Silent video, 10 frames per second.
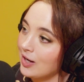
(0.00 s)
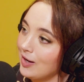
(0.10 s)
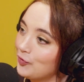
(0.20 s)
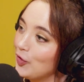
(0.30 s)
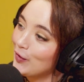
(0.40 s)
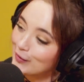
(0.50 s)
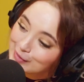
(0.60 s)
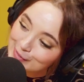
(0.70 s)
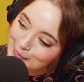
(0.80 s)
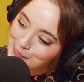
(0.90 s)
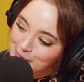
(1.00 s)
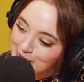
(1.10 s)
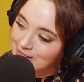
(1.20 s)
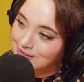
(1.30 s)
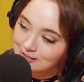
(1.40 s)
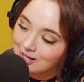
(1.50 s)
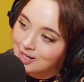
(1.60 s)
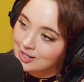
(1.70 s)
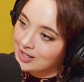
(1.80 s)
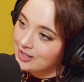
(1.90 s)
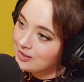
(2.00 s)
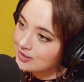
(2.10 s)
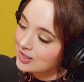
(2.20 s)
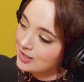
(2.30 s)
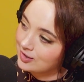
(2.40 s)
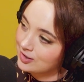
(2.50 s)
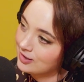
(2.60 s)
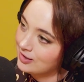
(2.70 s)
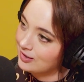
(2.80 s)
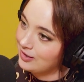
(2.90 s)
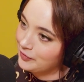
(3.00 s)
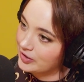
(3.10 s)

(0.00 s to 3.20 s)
I thought that you were this caretaker that lived